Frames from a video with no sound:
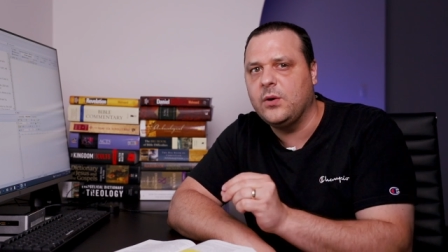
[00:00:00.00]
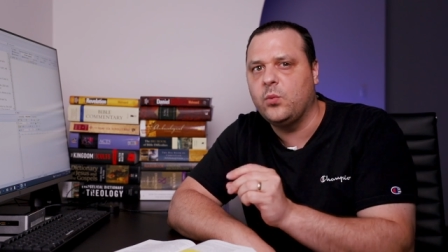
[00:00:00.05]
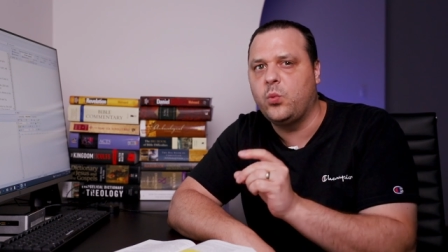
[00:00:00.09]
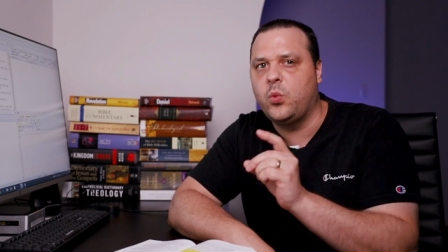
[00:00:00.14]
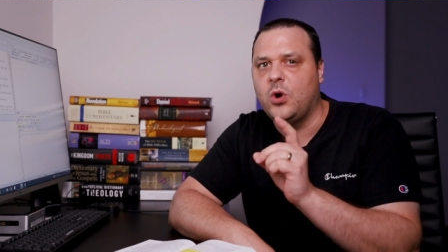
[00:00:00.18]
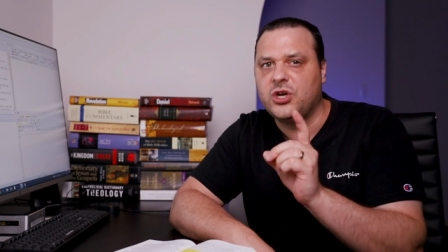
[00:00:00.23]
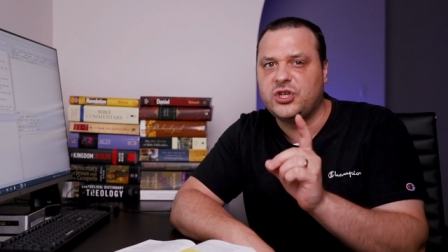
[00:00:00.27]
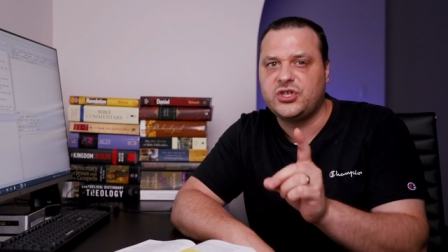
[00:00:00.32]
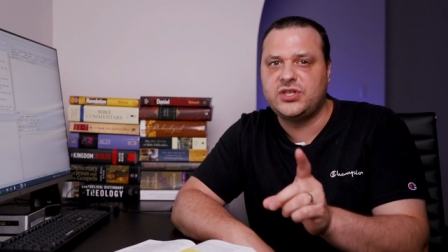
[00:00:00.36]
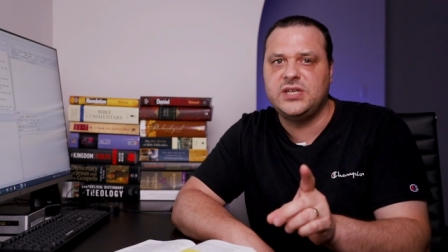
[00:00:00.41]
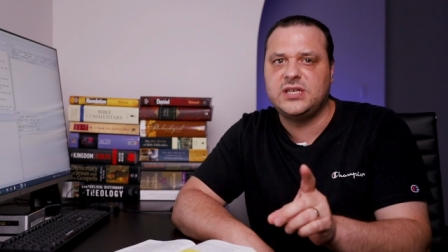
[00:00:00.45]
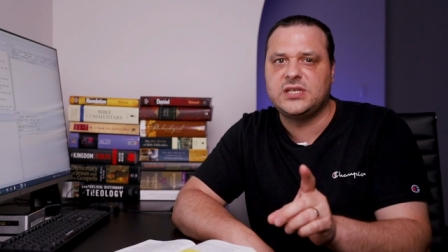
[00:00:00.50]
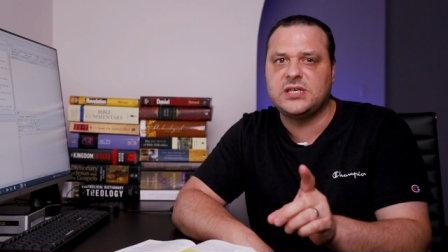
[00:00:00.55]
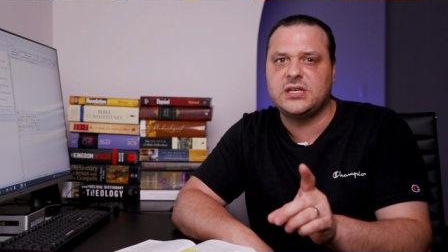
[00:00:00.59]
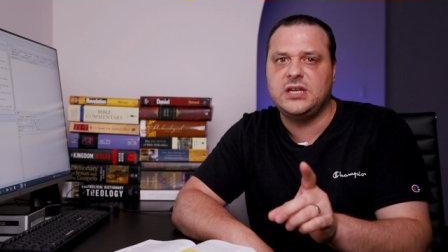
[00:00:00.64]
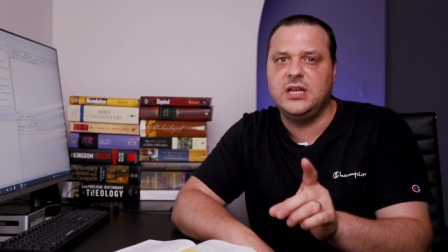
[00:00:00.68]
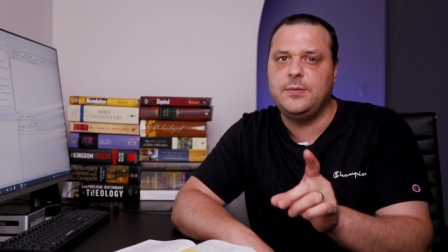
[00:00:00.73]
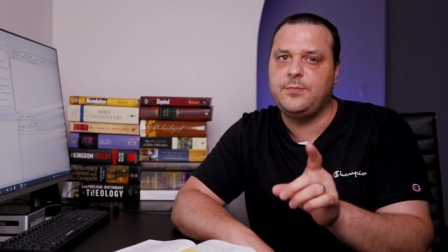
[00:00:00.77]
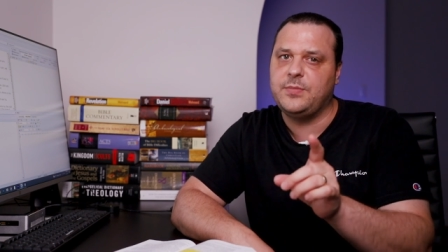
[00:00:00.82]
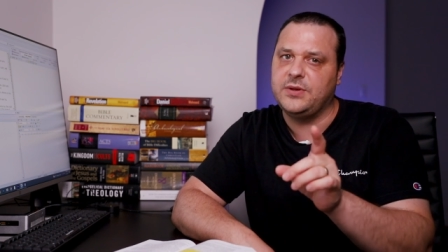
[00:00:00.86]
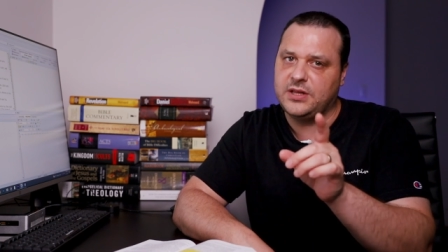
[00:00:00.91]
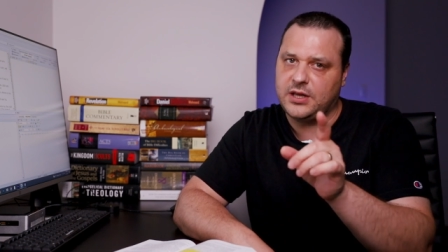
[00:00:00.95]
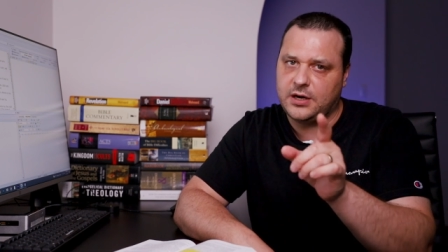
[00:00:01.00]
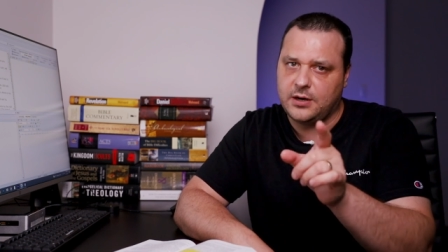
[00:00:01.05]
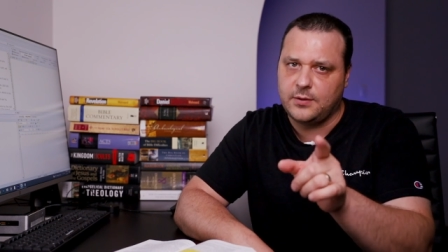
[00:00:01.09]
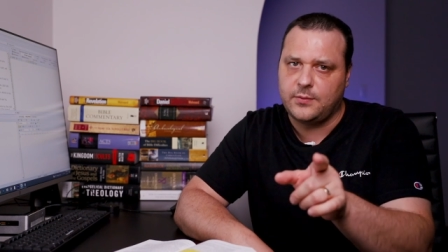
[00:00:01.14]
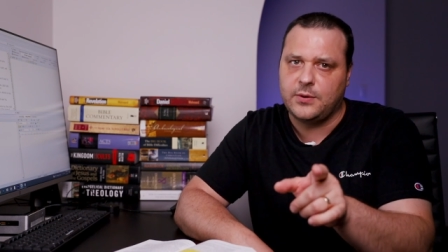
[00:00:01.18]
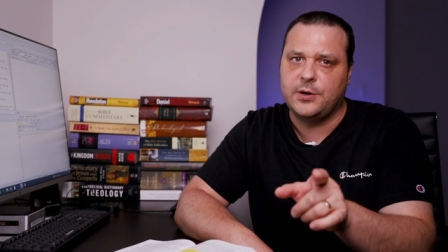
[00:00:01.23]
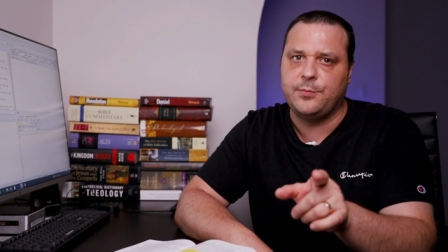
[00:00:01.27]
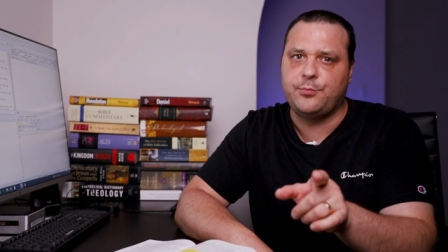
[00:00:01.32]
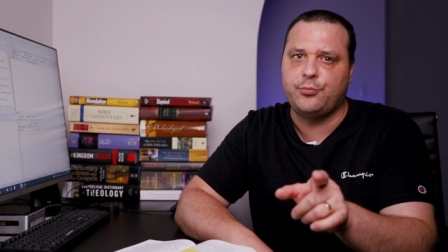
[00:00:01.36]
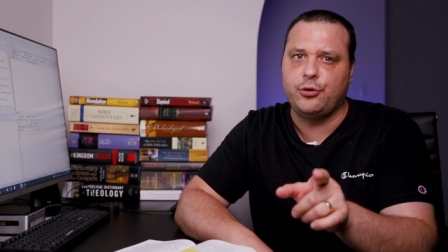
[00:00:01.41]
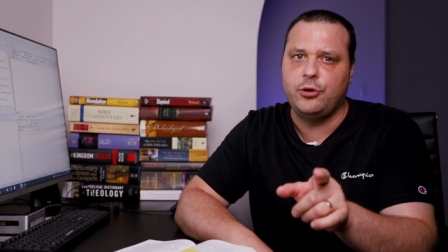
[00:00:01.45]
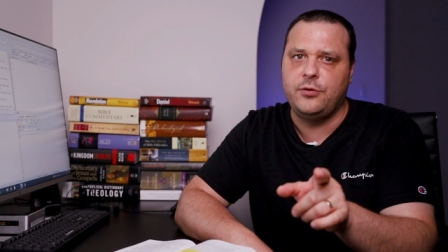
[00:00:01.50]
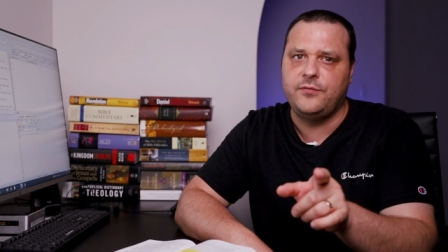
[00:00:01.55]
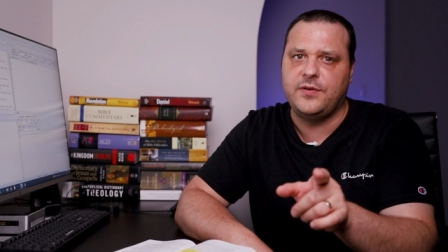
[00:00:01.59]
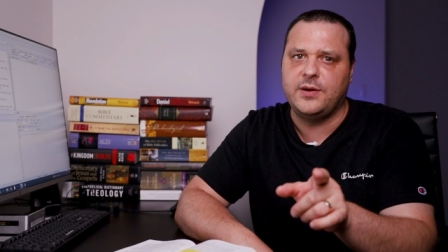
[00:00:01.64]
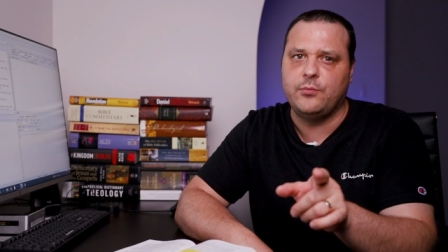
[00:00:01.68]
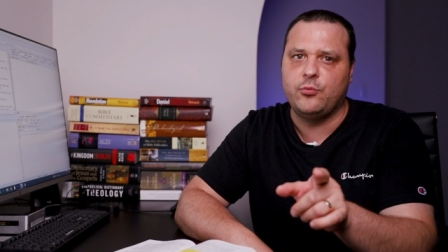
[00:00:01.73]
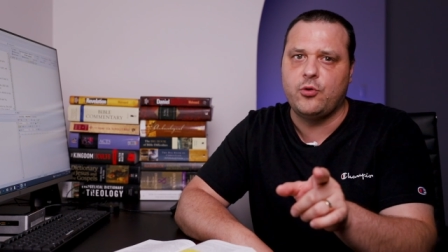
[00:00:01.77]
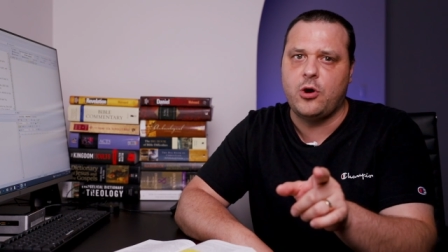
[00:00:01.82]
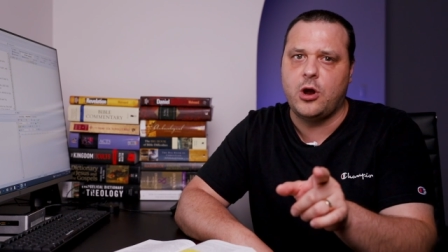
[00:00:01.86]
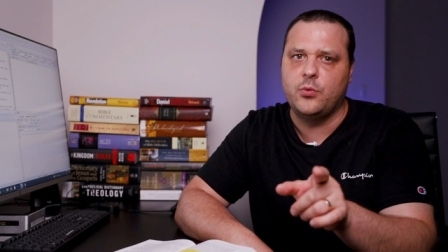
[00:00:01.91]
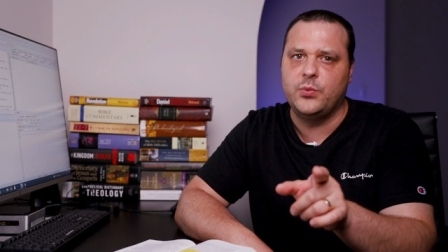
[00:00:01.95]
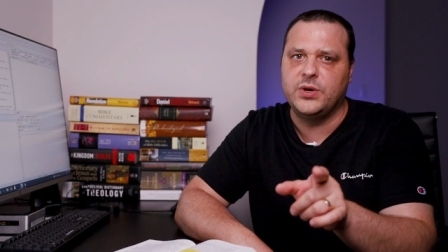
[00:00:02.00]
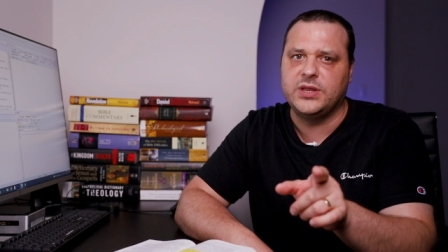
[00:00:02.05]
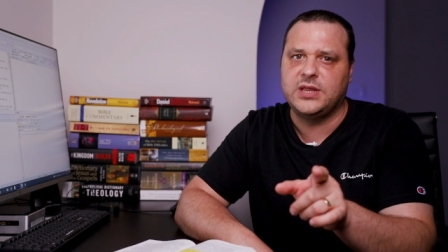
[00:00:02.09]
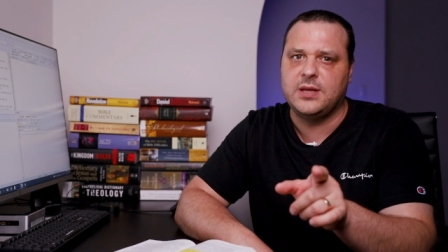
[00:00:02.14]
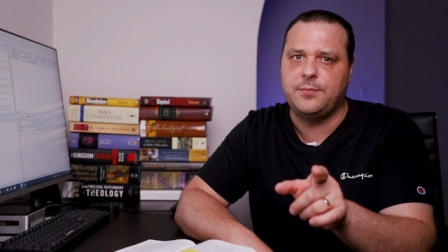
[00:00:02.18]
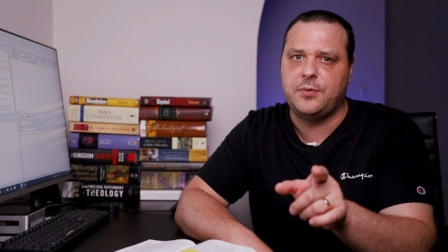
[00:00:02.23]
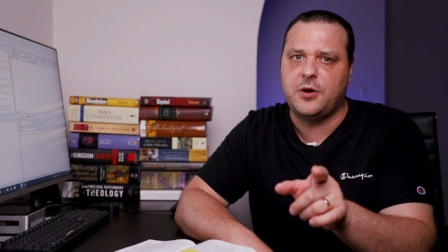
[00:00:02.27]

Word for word: Watch this clip and then I'm going to prove him wrong with the